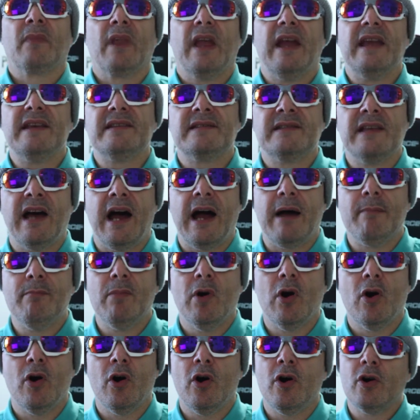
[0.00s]
is that
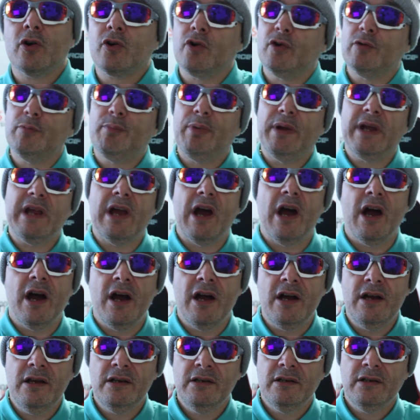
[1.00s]
more good
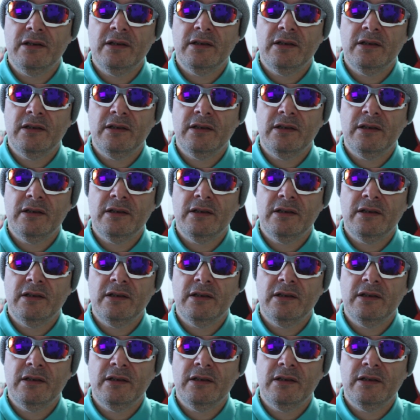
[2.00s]
PR